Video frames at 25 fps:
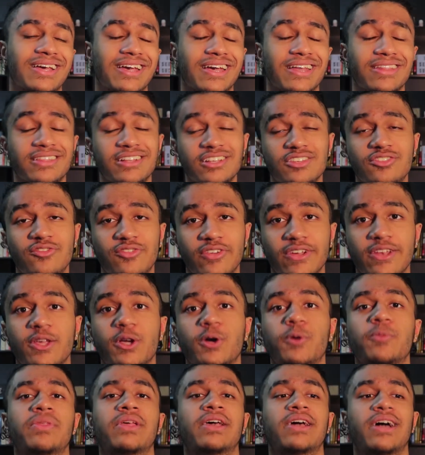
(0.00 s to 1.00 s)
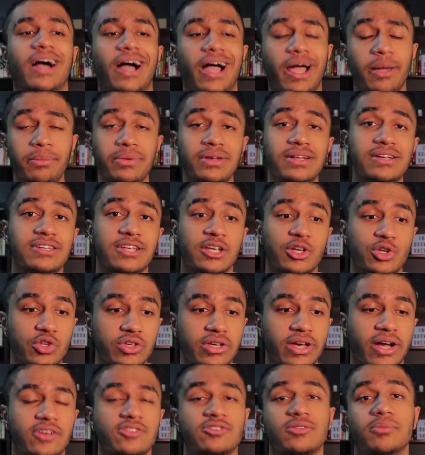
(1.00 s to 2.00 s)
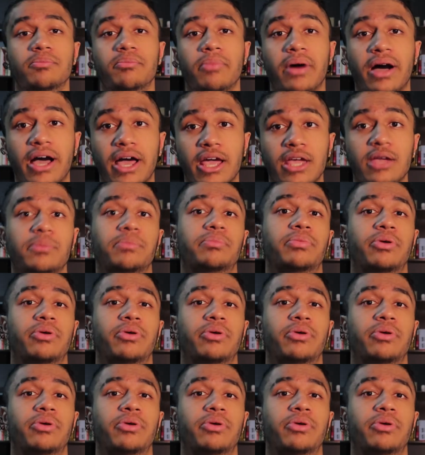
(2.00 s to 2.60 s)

In this video, I'm gonna tell you guys my